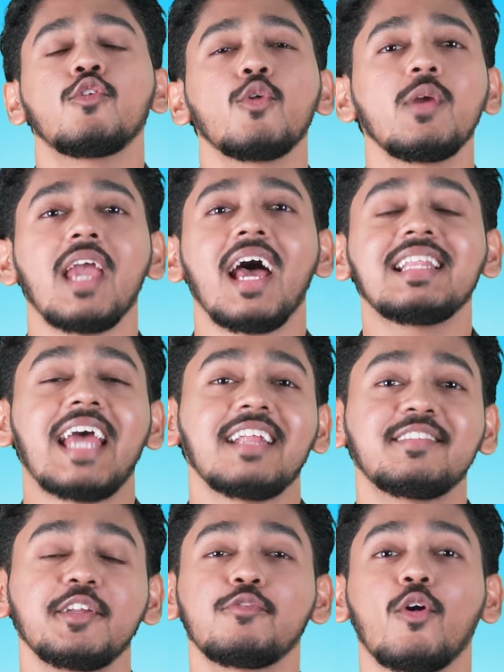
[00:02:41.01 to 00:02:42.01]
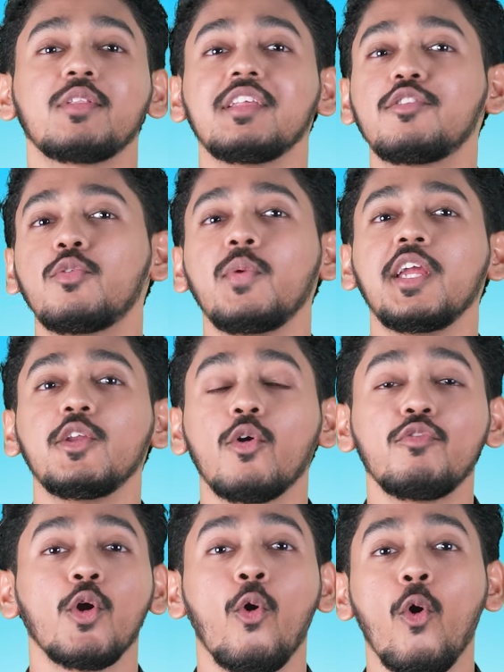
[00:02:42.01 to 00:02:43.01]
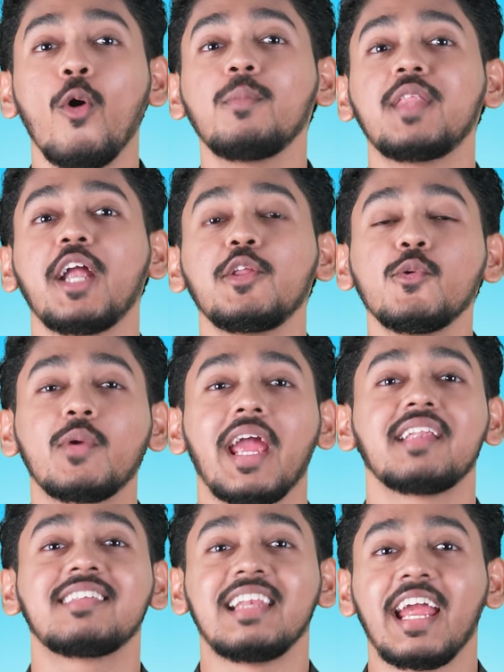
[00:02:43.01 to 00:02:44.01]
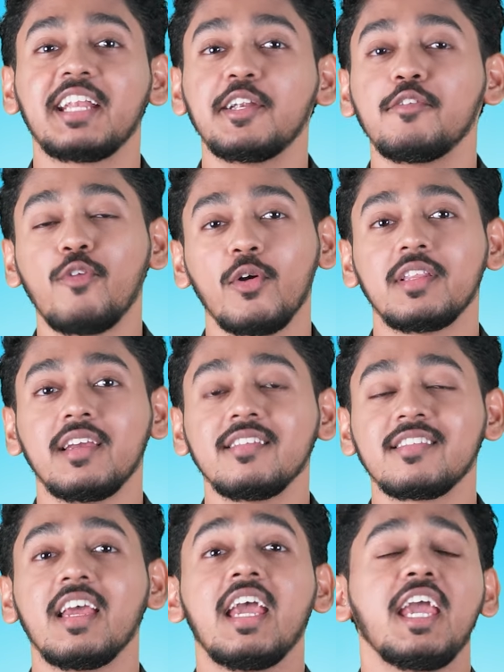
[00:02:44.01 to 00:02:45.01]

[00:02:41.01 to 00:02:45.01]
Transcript: So yeah, that's it for this video. We hope that you get selected for this.